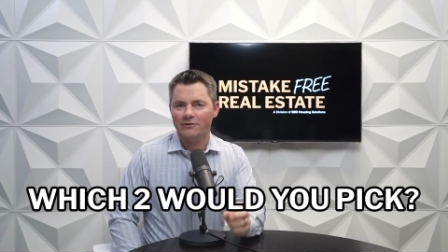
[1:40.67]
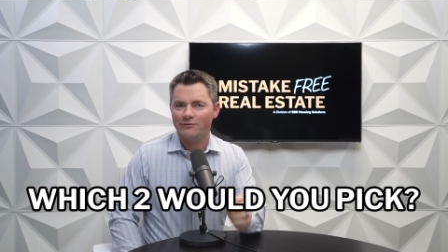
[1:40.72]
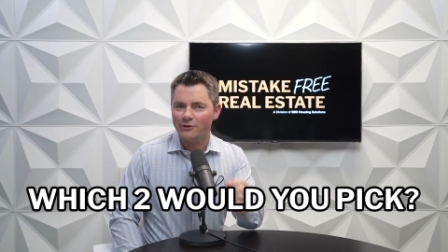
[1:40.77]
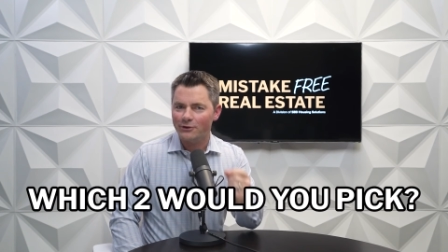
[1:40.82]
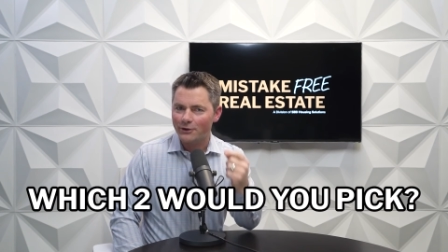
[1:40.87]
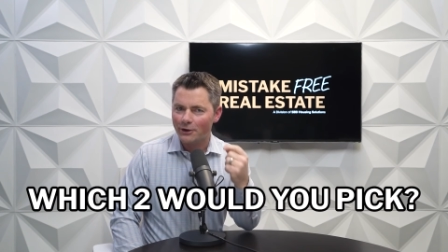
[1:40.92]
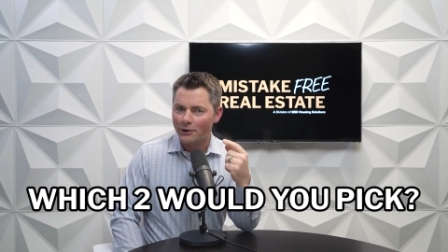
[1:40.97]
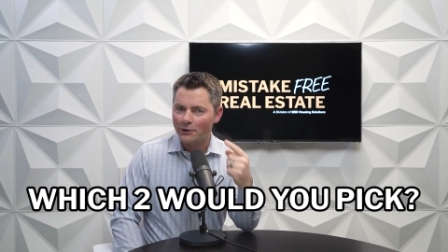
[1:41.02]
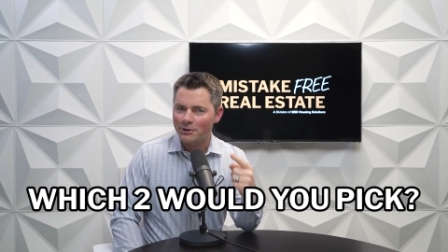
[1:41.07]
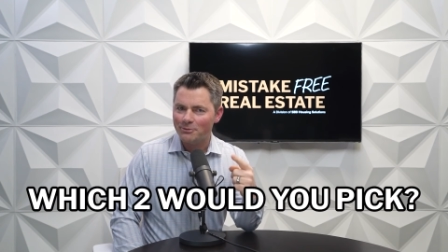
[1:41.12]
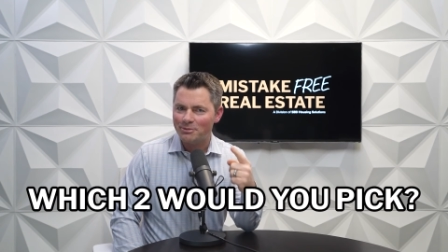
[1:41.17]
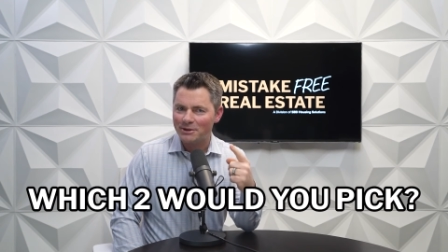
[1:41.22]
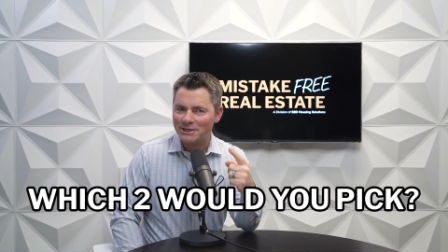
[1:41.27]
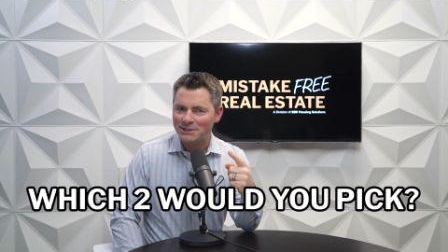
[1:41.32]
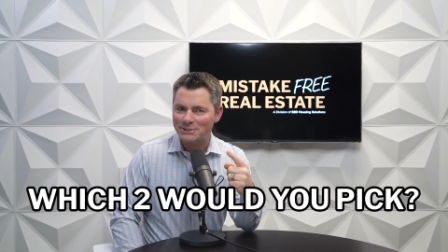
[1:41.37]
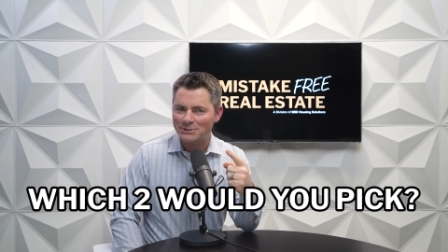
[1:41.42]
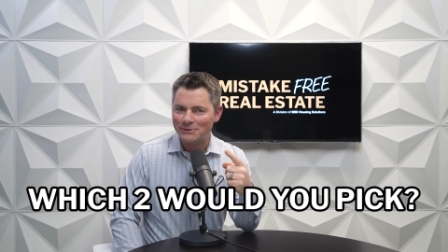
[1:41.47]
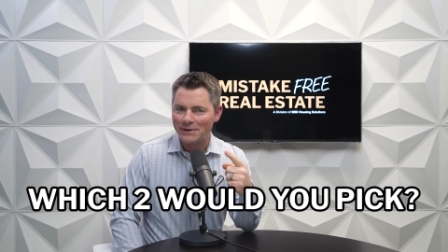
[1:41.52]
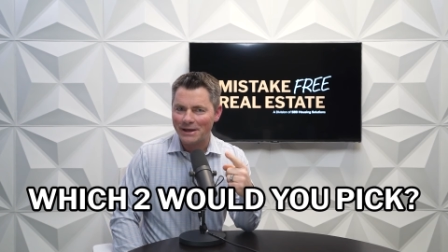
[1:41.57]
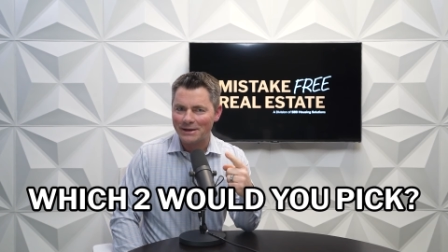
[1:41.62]
If you could only
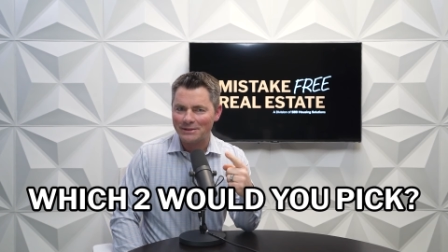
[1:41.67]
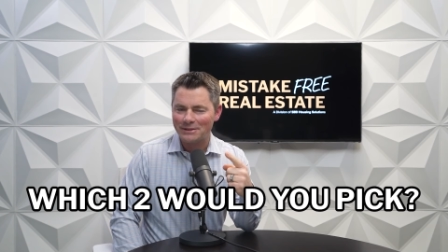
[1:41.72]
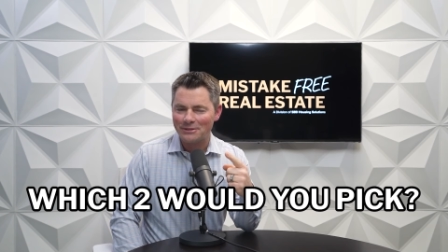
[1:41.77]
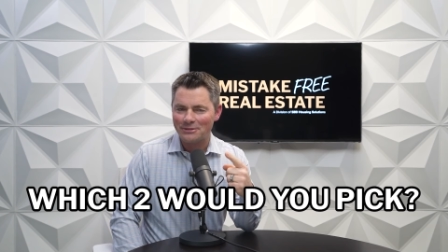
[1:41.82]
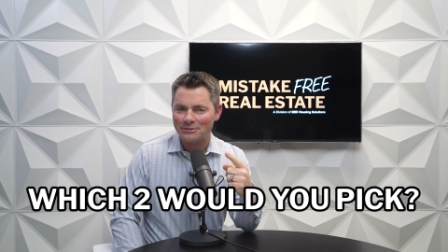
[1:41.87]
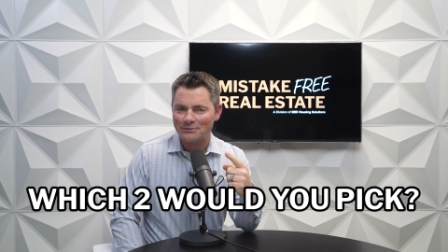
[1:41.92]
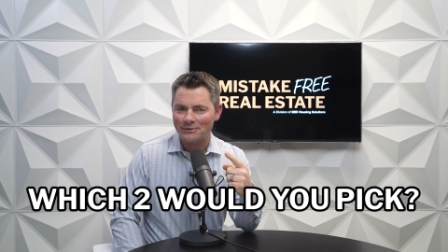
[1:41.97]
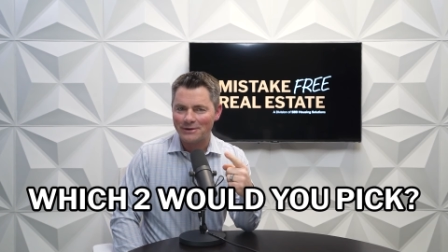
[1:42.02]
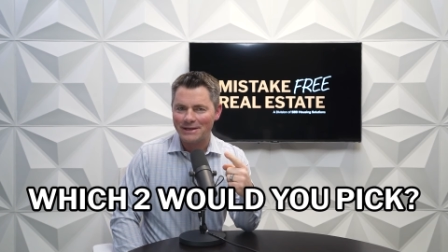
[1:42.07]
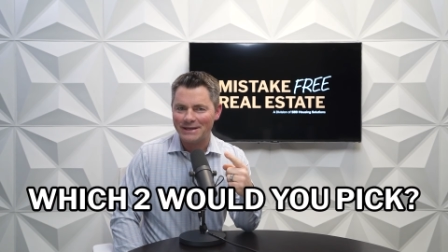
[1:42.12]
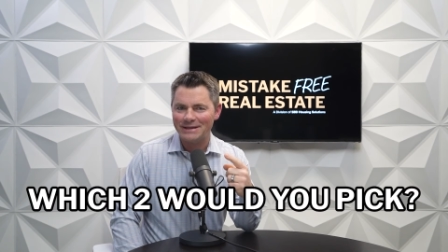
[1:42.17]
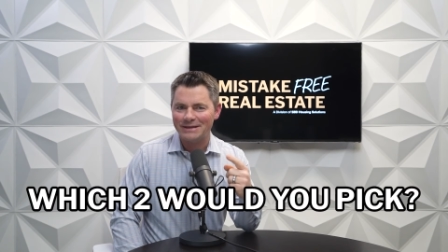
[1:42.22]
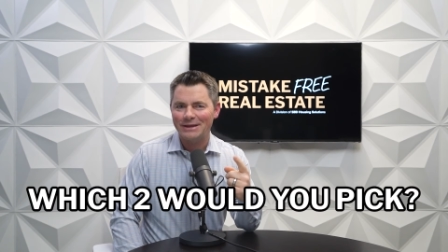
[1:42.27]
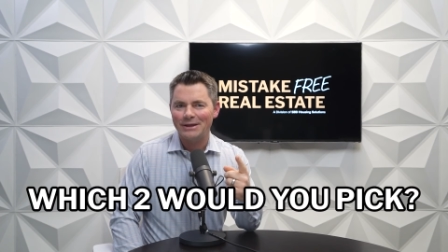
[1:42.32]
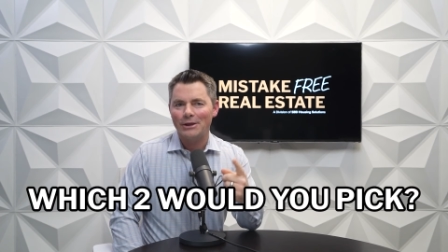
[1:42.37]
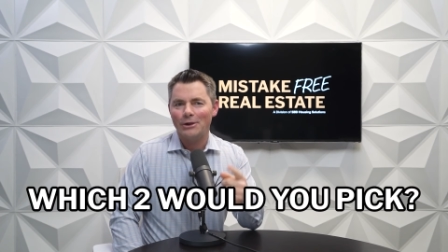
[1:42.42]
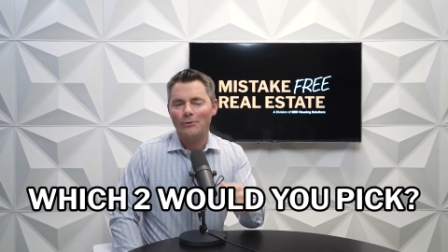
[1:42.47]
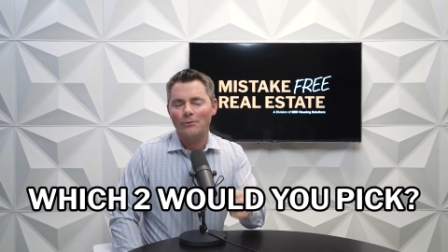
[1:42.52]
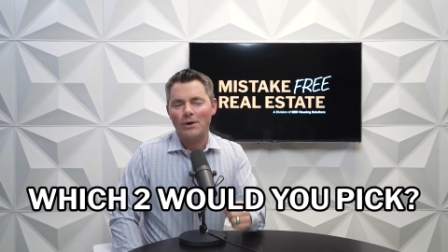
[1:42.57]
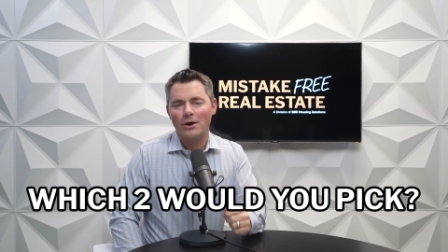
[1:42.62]
pick two out of the three,
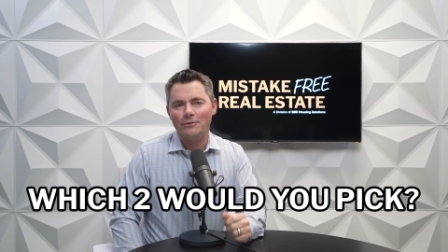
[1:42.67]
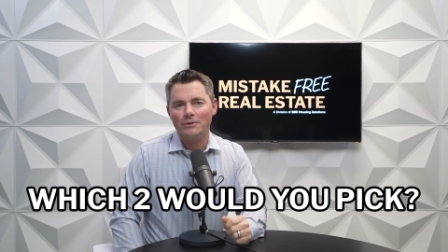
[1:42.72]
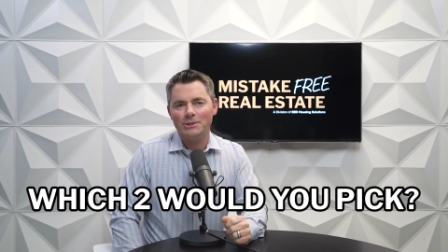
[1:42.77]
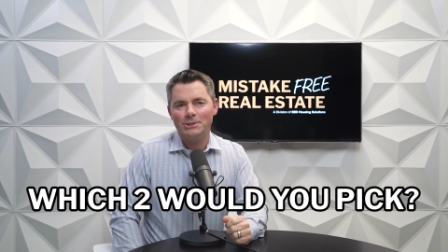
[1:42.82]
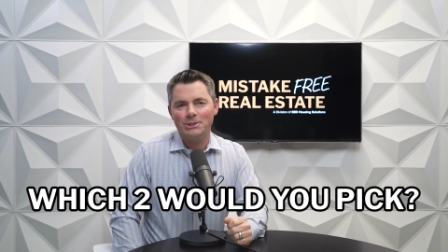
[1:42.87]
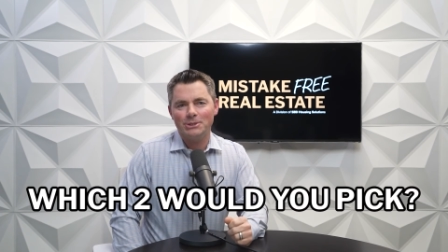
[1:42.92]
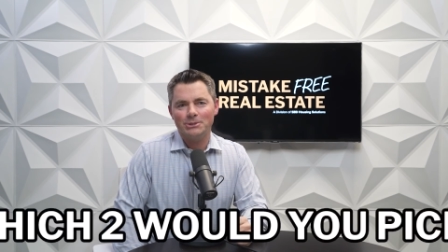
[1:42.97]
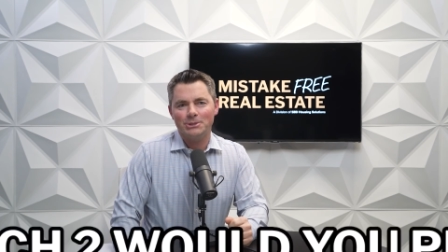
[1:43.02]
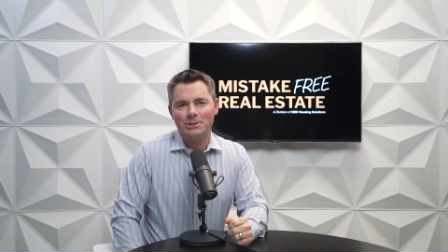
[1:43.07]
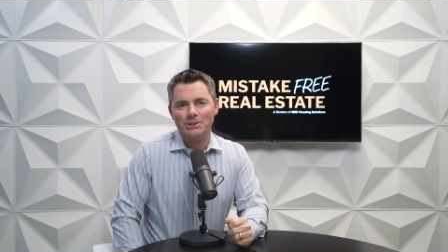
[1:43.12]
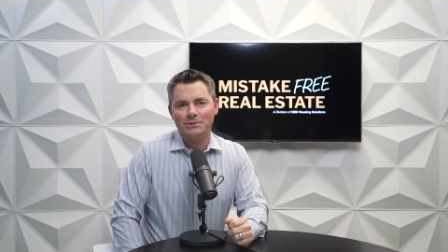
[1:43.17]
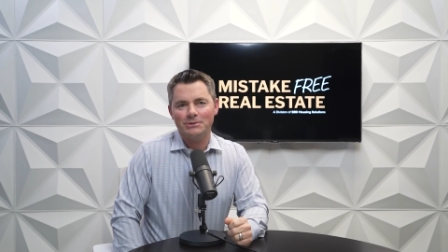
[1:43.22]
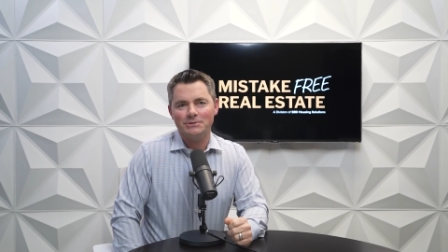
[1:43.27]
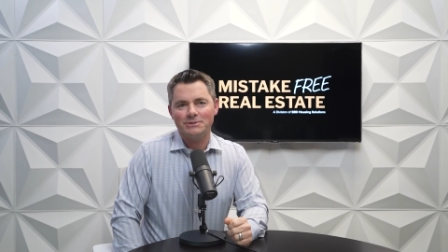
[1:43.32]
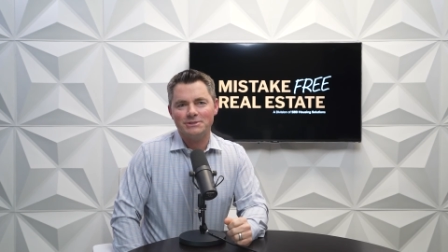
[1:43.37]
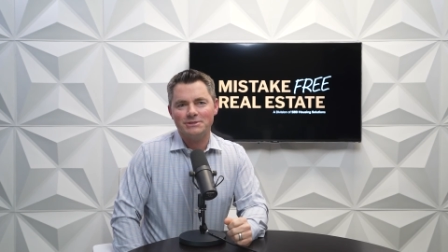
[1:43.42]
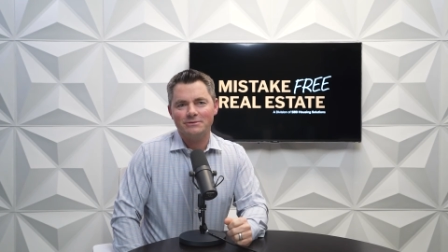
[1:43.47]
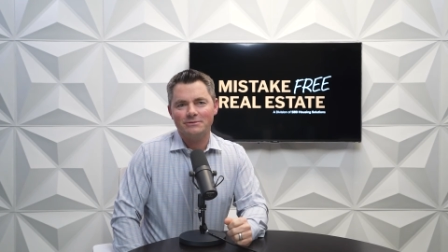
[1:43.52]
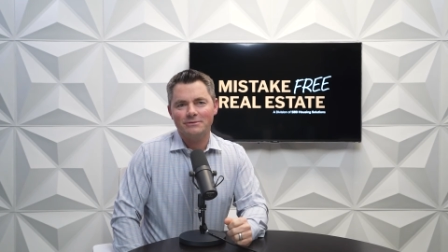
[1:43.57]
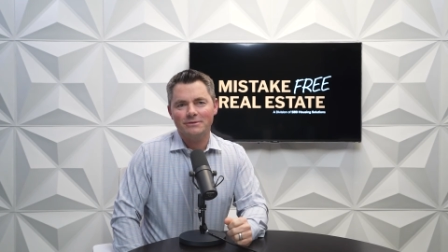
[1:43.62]
what would you
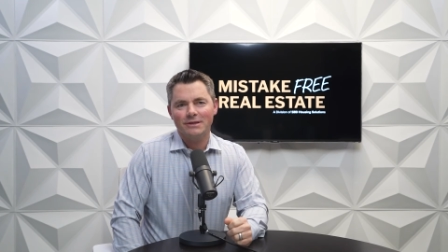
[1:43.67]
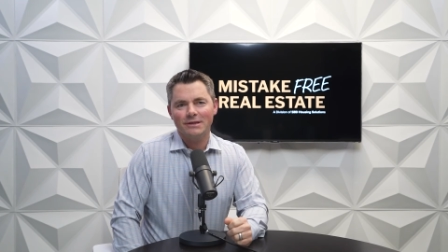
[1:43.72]
choose?